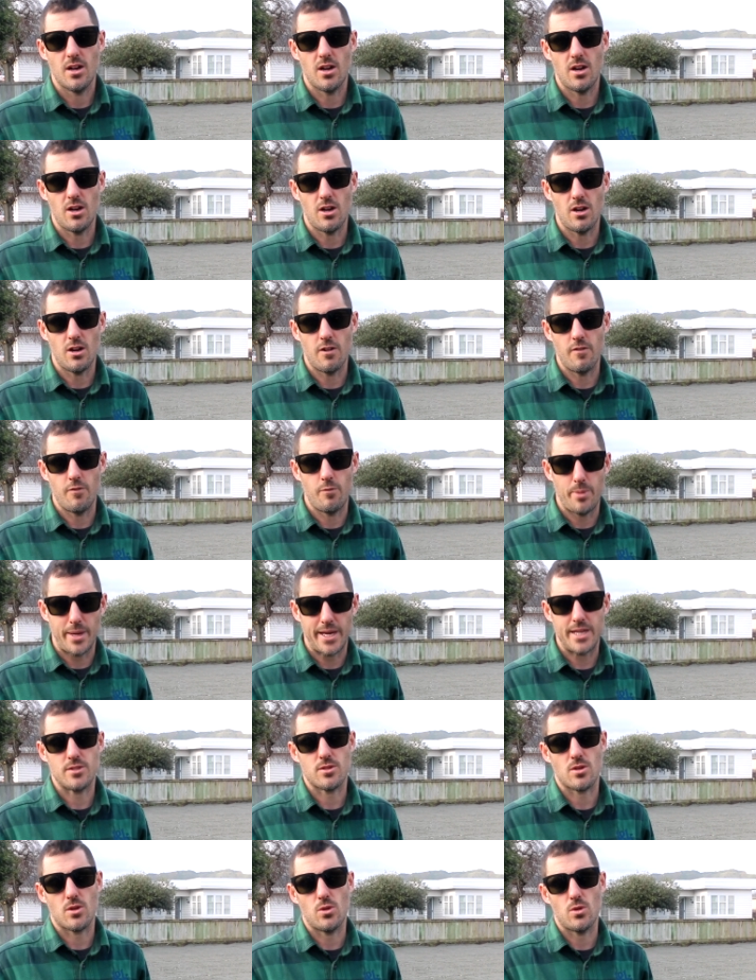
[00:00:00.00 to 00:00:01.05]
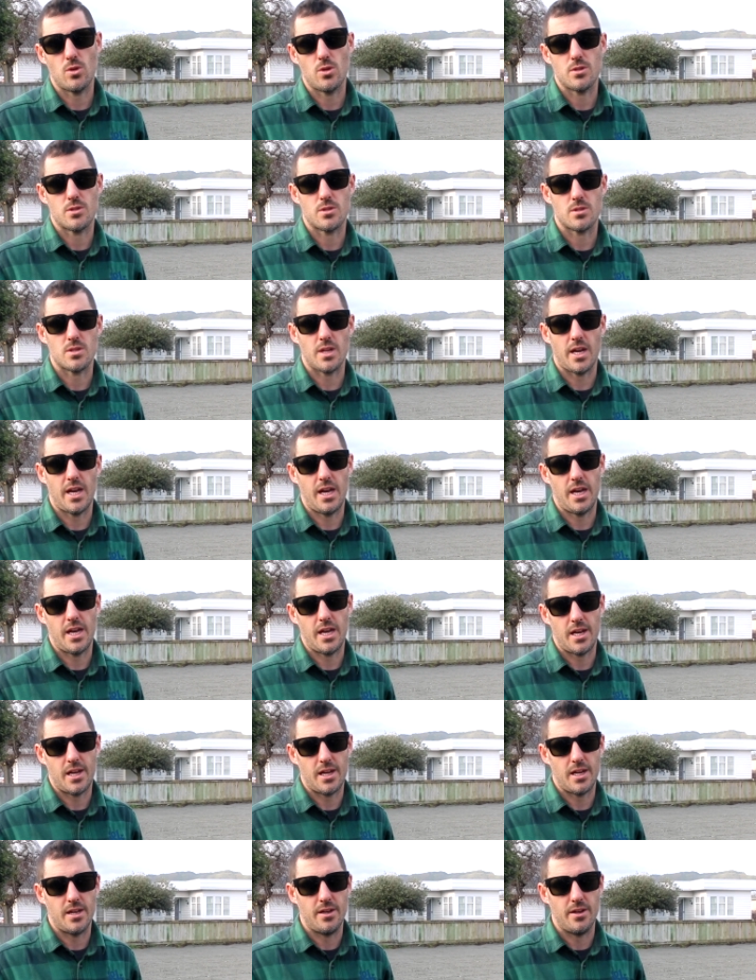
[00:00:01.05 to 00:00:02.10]
of base course
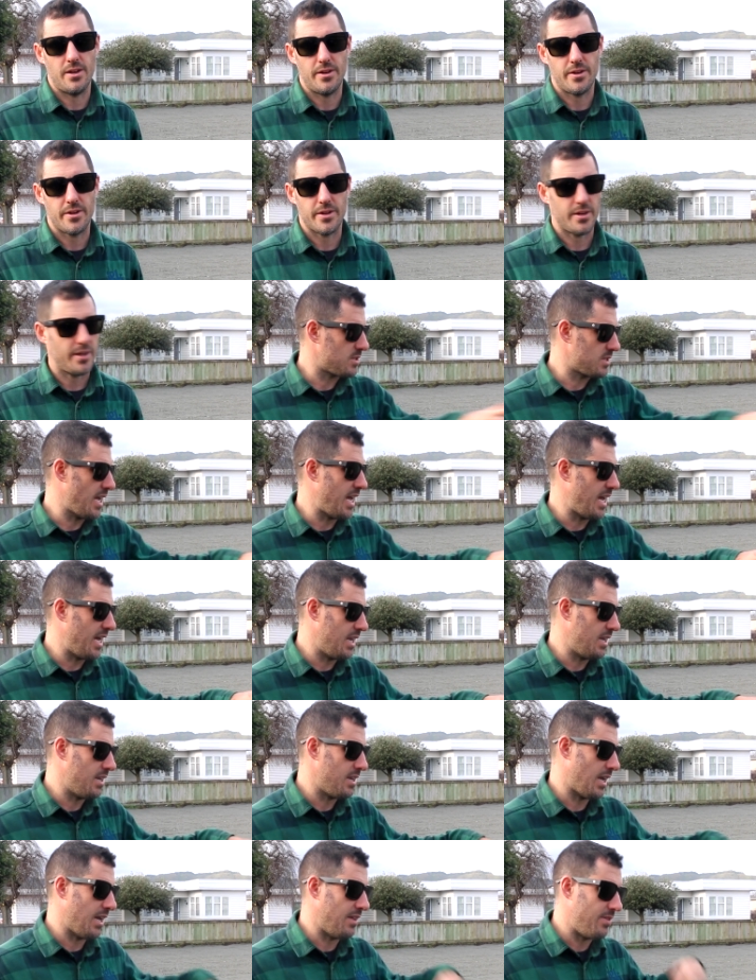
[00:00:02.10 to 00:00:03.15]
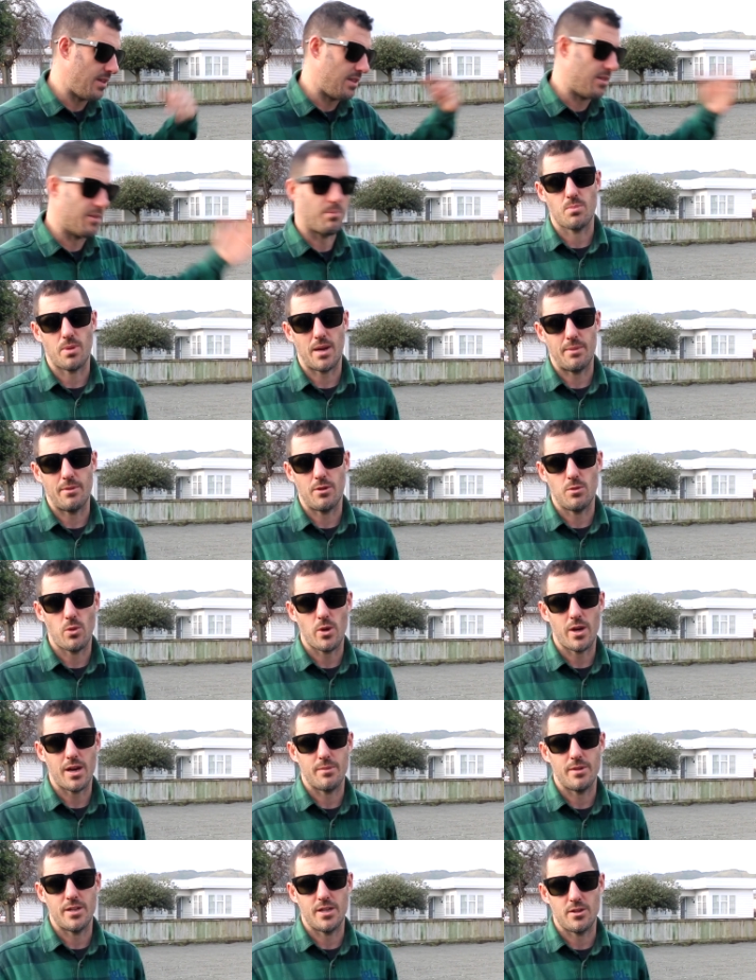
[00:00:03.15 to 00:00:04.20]
and sand and then the plumber will
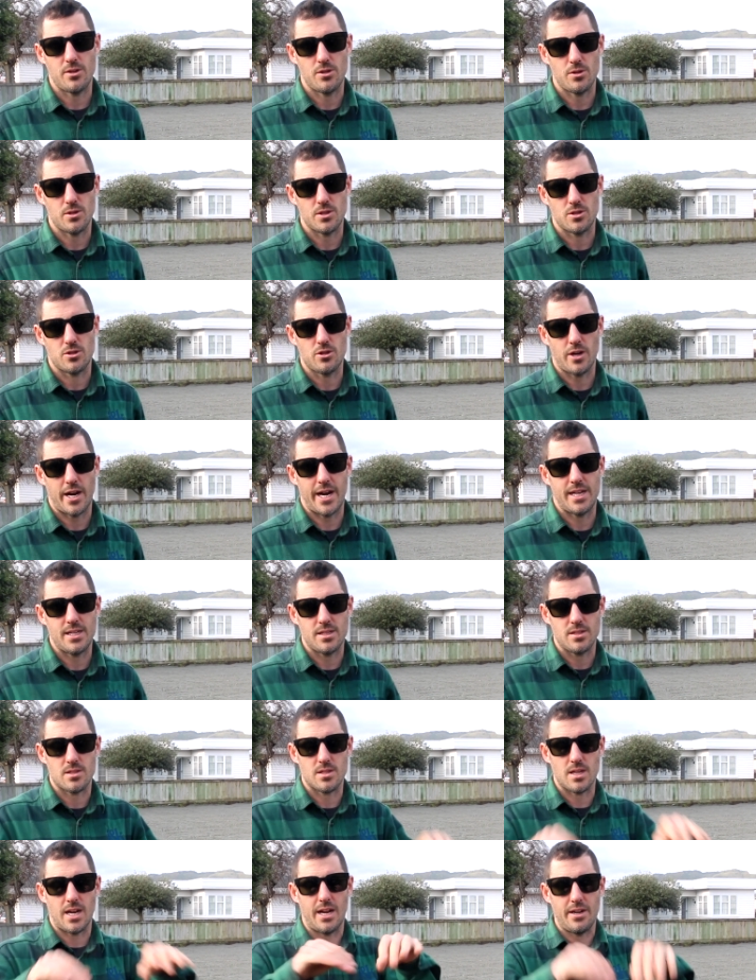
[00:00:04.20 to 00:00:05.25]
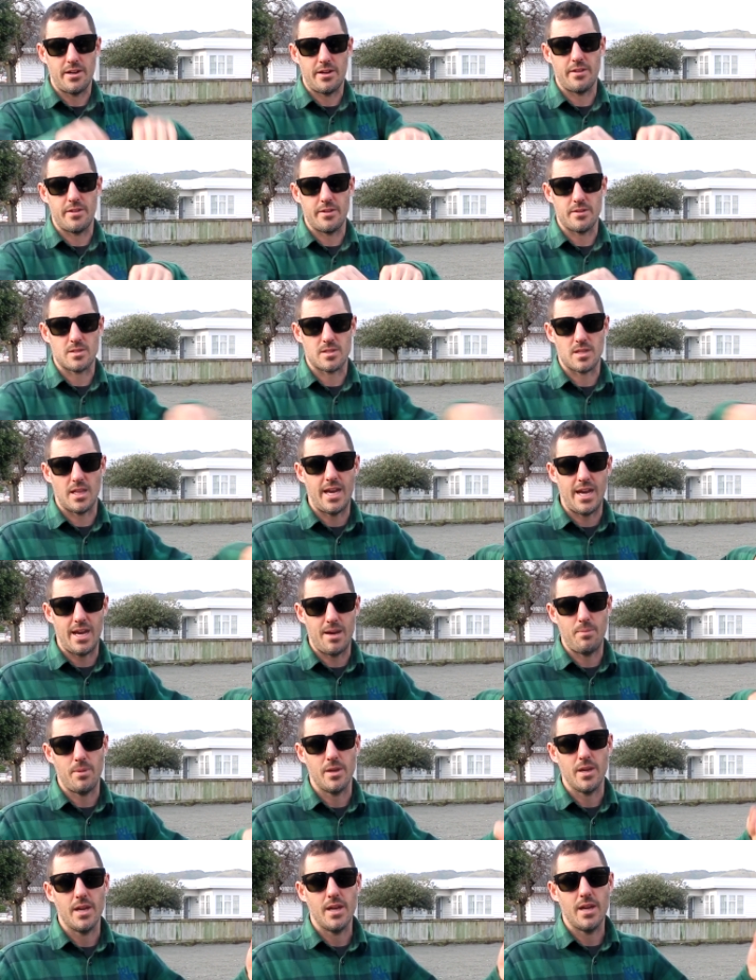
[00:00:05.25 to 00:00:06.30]
come in and do his drains under the
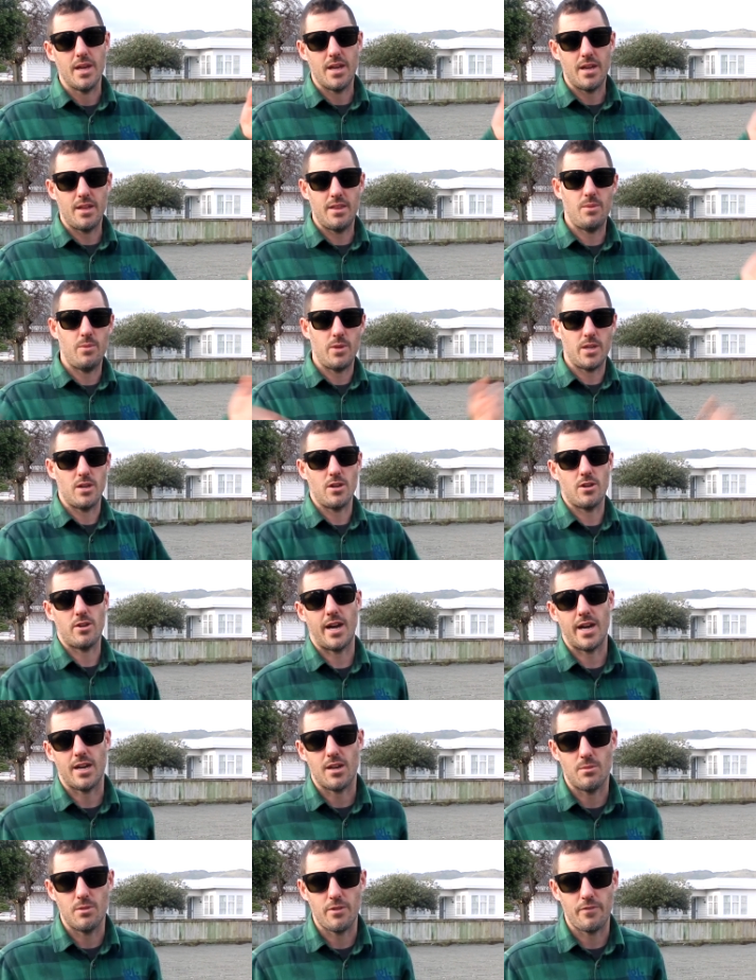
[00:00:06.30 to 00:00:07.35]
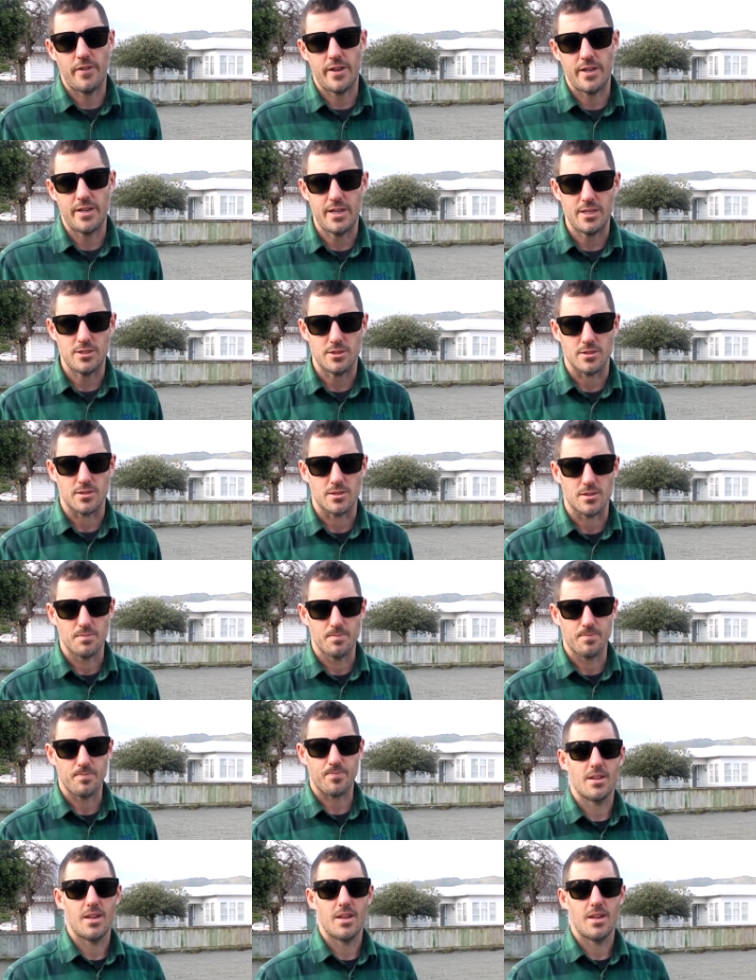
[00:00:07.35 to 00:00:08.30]
slab and then we can crack on with foundations.